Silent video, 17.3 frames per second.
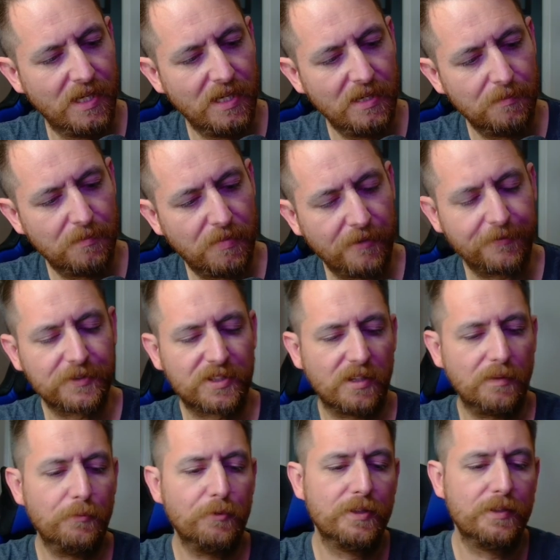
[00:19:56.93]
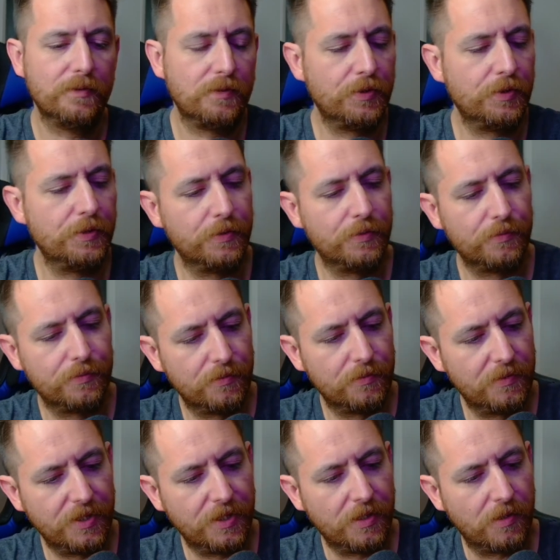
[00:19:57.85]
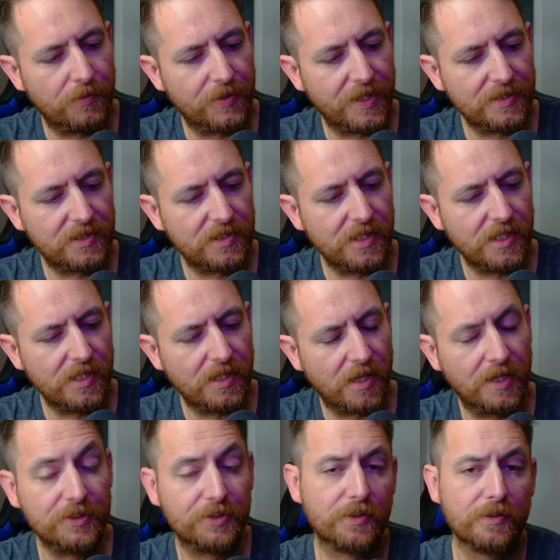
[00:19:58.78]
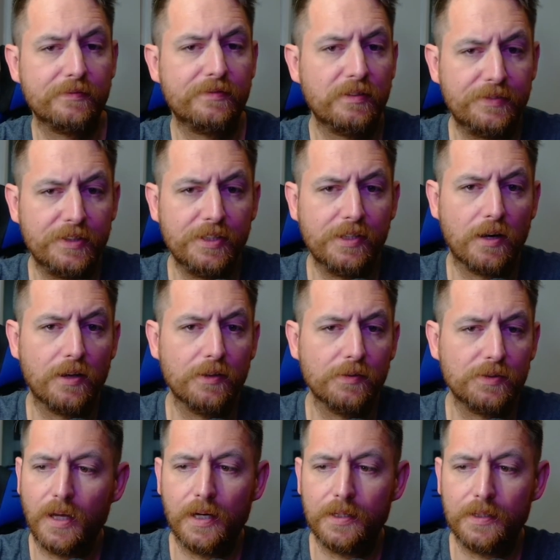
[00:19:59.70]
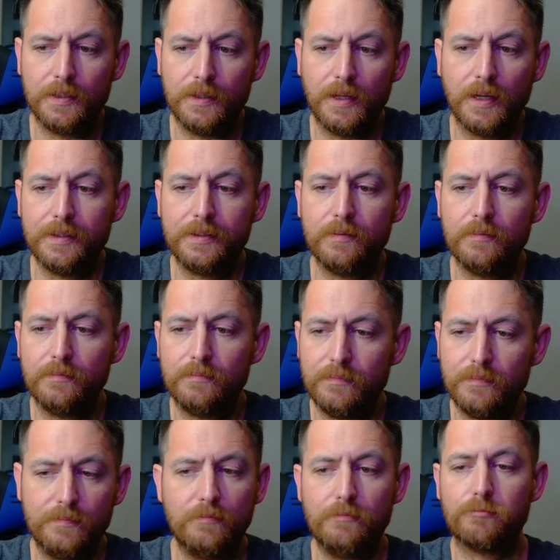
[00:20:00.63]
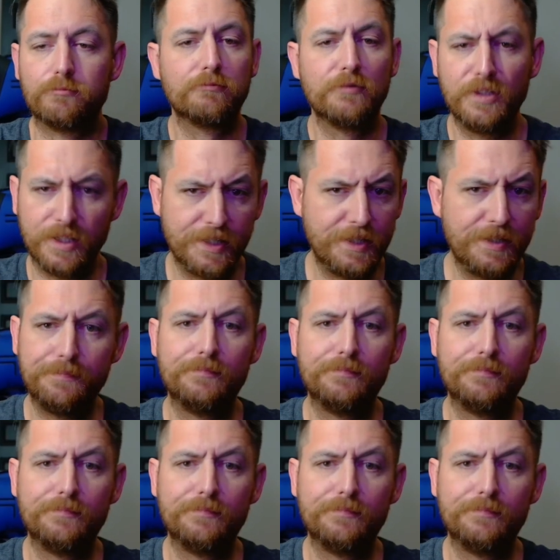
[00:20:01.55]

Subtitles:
But for someone who, they see $150, a really,